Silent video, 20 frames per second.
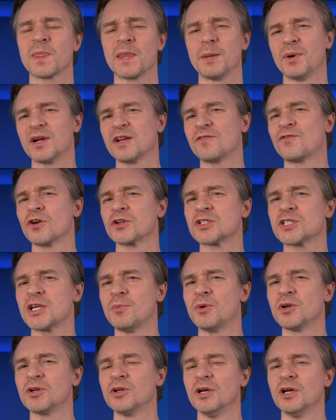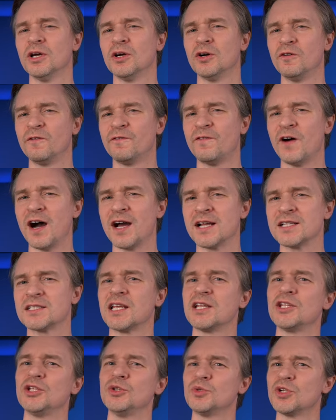But if you're someone who finds
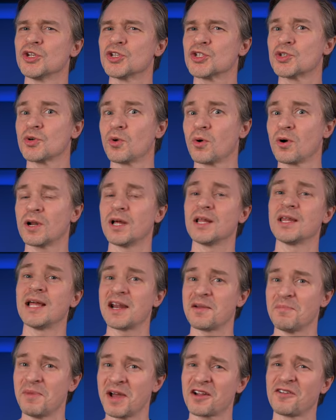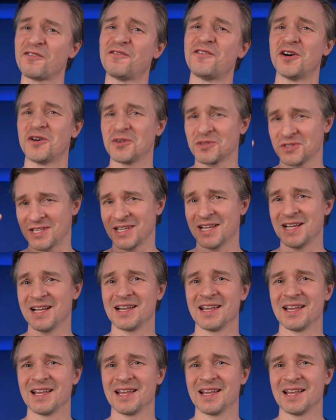that you distort a lot of microphones,